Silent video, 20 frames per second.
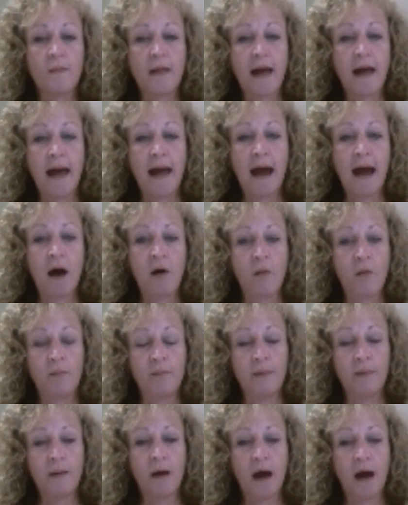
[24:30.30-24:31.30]
how
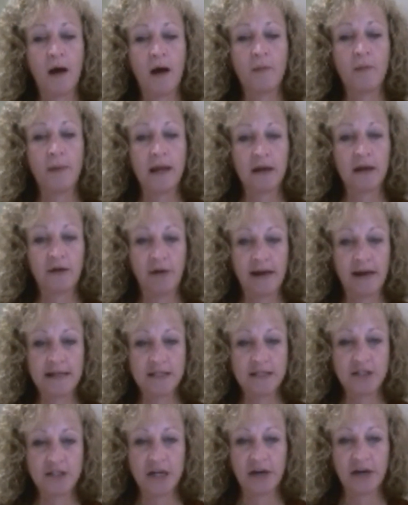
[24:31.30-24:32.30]
being a
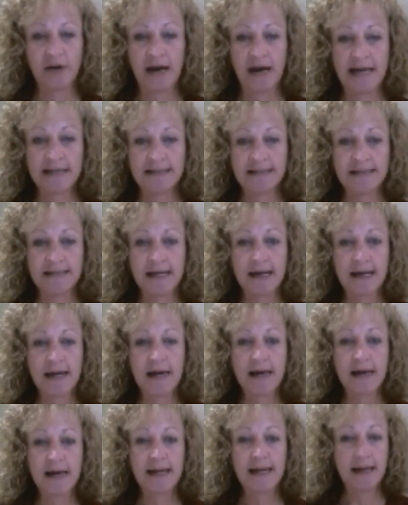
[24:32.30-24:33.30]
transgender
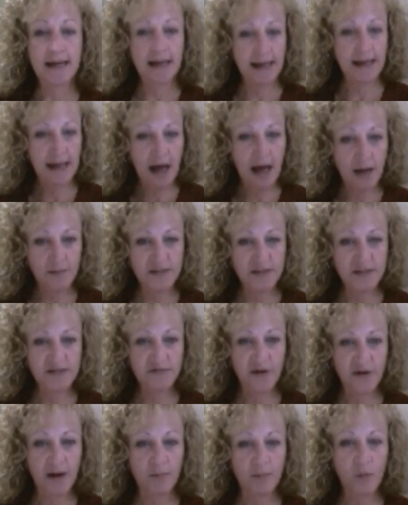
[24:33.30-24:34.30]
it comes
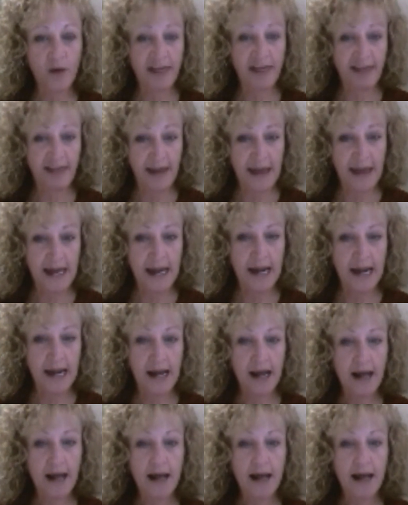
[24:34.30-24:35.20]
from within.